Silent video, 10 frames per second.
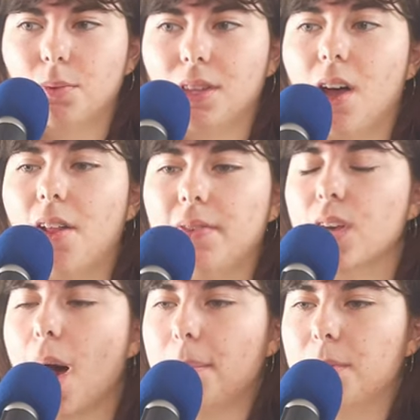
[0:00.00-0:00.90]
with all of its
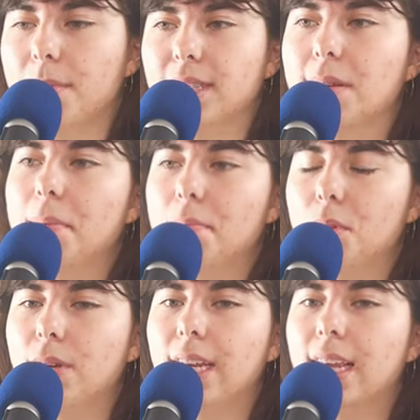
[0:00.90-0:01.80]
optimism and
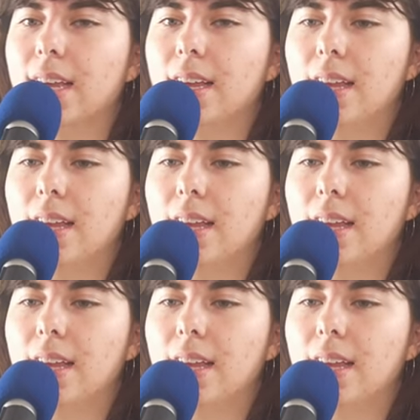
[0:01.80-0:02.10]
beauty,